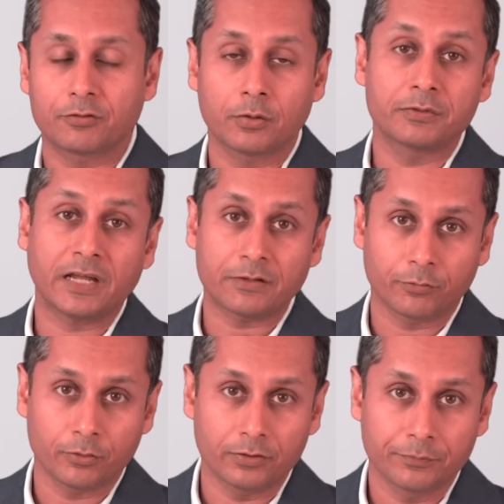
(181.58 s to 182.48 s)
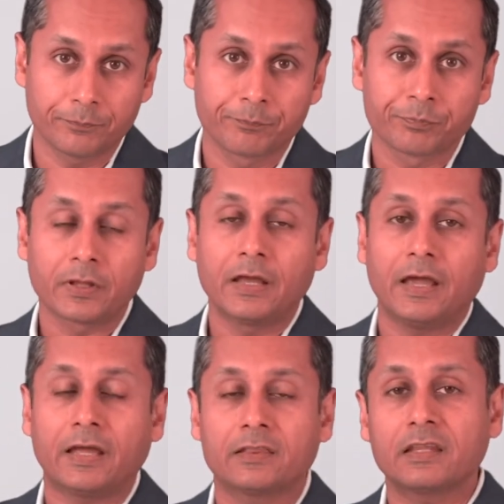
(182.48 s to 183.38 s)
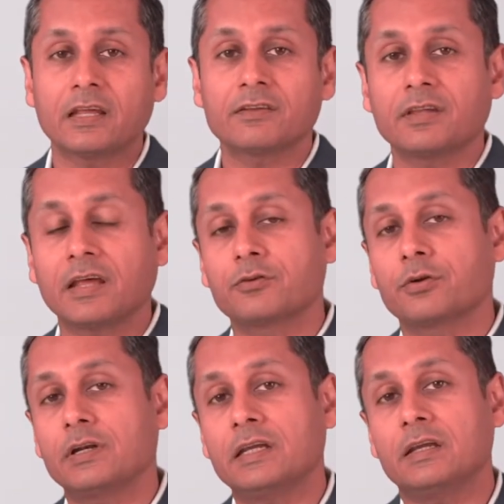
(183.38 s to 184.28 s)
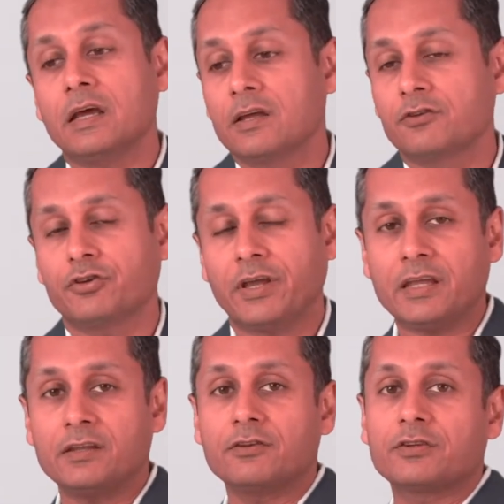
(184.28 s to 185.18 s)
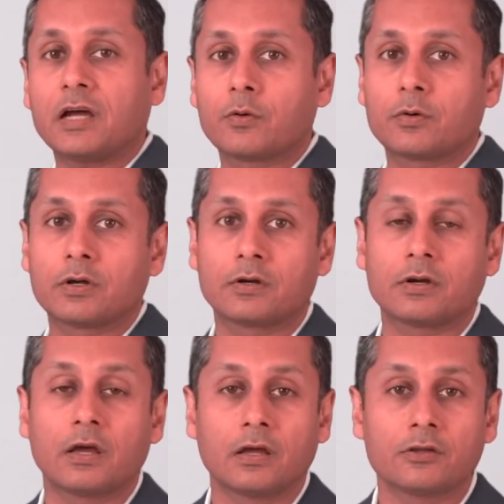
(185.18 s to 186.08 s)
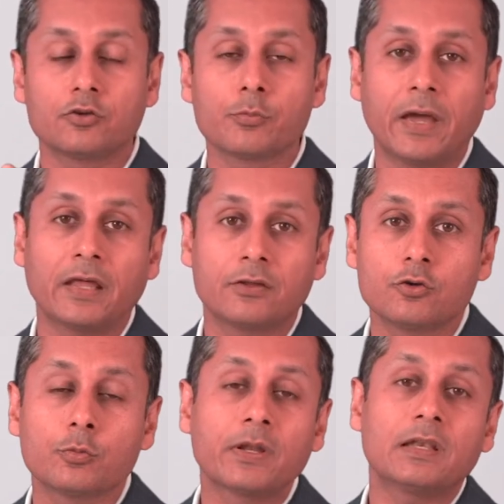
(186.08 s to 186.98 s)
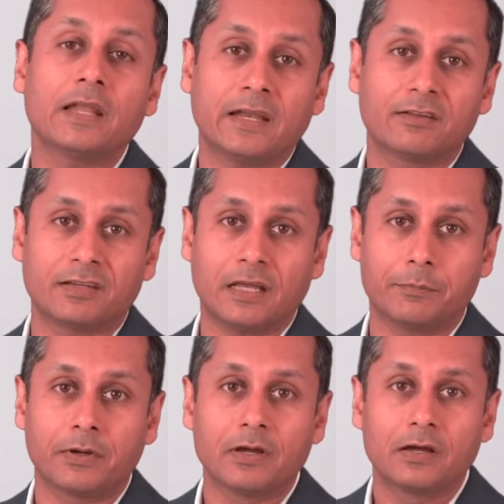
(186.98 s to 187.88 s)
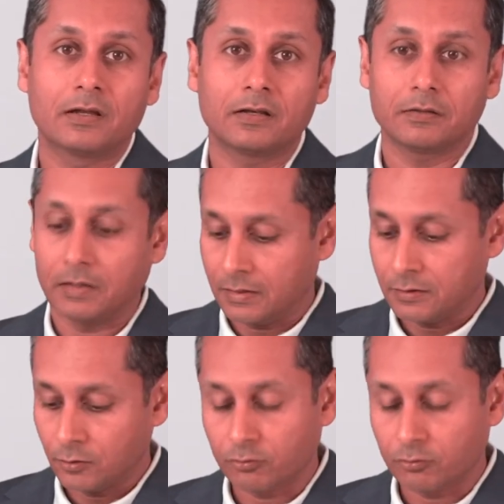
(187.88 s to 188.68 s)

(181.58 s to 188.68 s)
from typhoid. And this has really changed our human, human landscape. Uh, you know,